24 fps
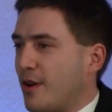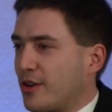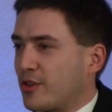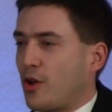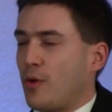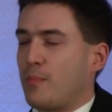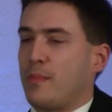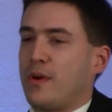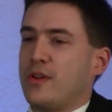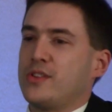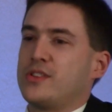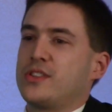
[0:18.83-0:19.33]
I'd
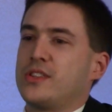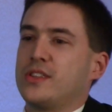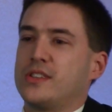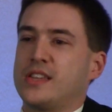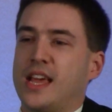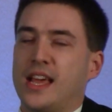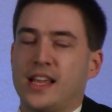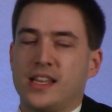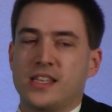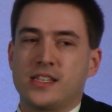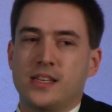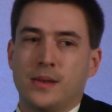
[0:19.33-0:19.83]
got most of the
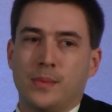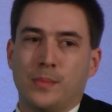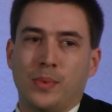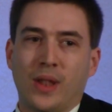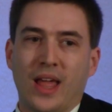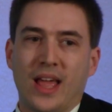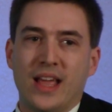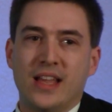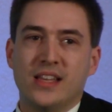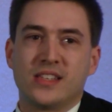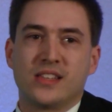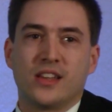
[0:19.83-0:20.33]
text in
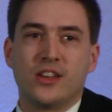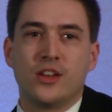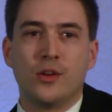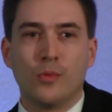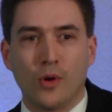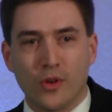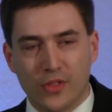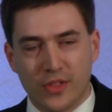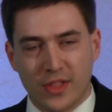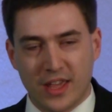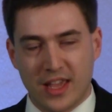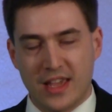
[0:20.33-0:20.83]
place. I knew
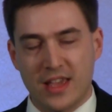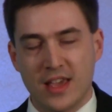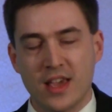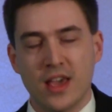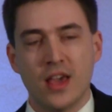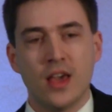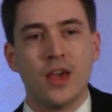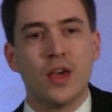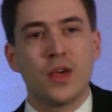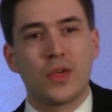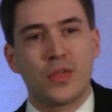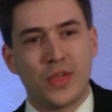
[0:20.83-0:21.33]
what the
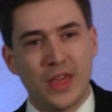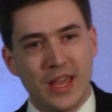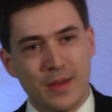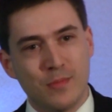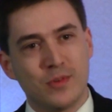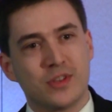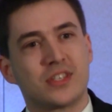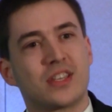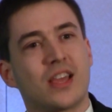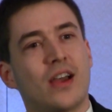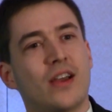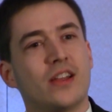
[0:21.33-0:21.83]
theme
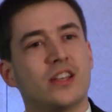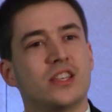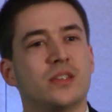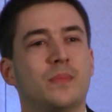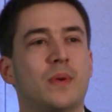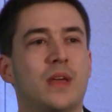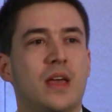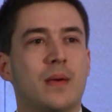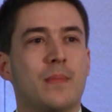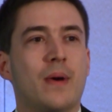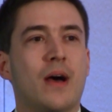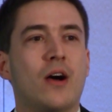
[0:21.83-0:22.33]
was going to
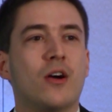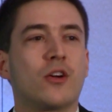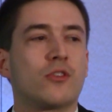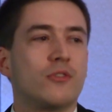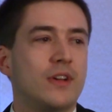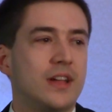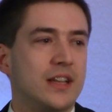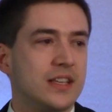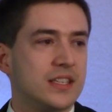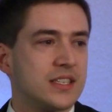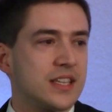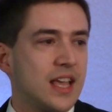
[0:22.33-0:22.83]
be about
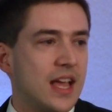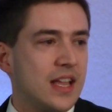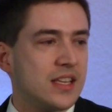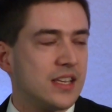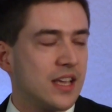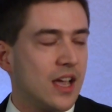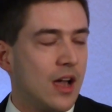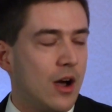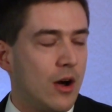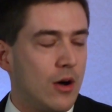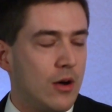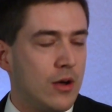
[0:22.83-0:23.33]
Greens
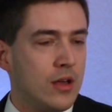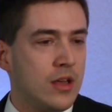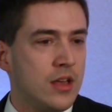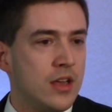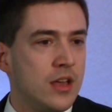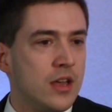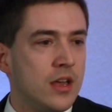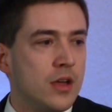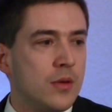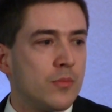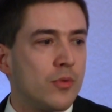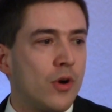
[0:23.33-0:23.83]
getting our
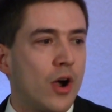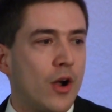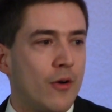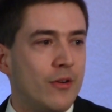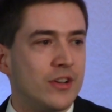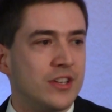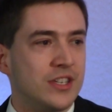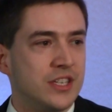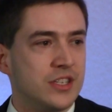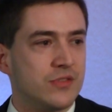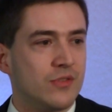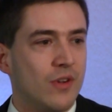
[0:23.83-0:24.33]

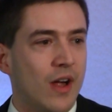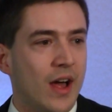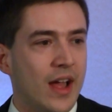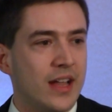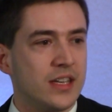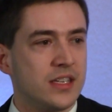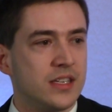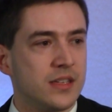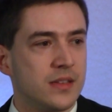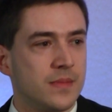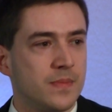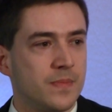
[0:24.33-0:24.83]
priorities
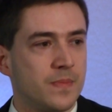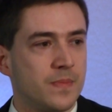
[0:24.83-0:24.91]
right.